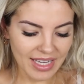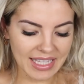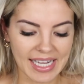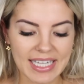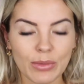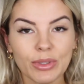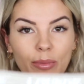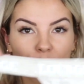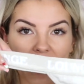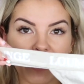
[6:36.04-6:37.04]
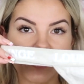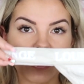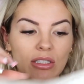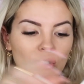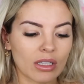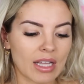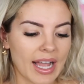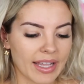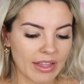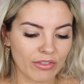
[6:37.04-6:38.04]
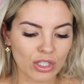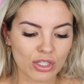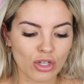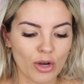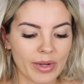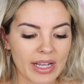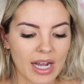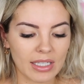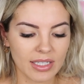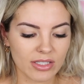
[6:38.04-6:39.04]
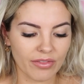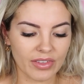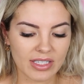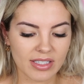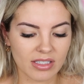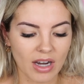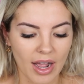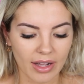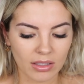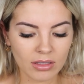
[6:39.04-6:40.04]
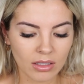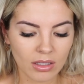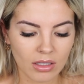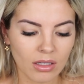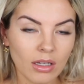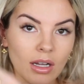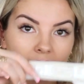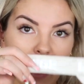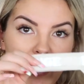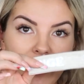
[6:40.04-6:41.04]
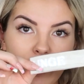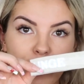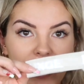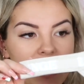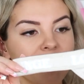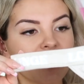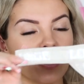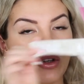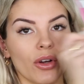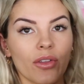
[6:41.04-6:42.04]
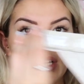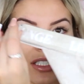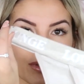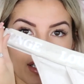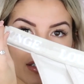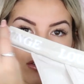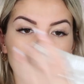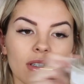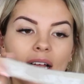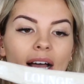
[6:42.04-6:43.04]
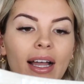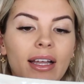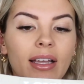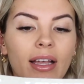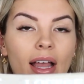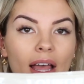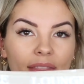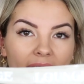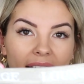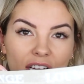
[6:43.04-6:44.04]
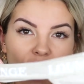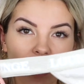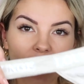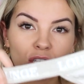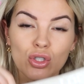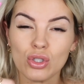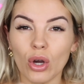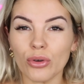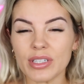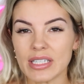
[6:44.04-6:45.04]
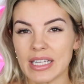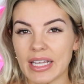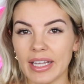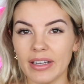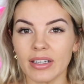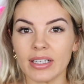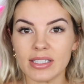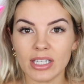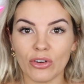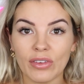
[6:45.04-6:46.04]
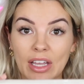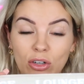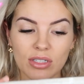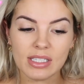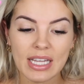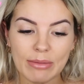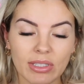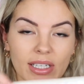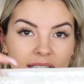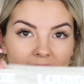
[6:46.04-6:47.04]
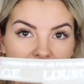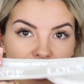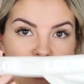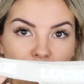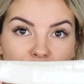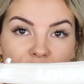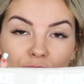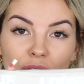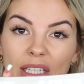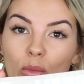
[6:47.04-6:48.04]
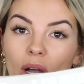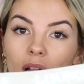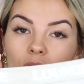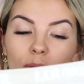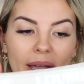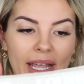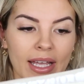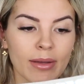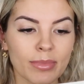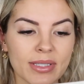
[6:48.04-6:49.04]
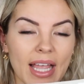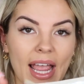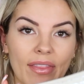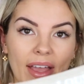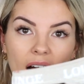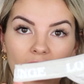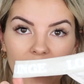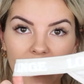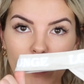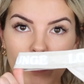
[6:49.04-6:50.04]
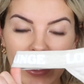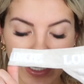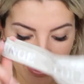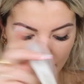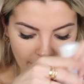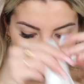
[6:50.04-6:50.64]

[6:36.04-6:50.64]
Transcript: These are what the briefs look like. They've got so many colors of this style um, in the brief, so that's what they look like. They actually don't dig in considering they're not seamless. They actually do fit really well on my hips and they are in a medium